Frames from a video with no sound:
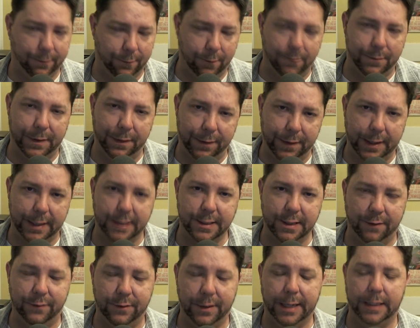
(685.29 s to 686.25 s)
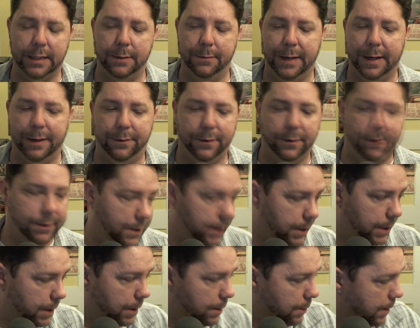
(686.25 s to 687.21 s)
There have been things I've liked about the
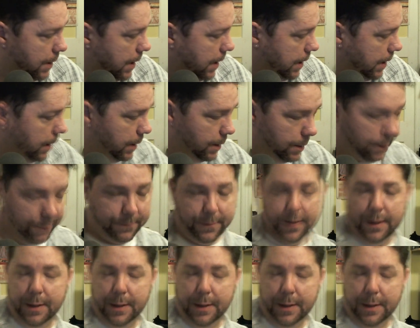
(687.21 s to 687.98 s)
yellow line here.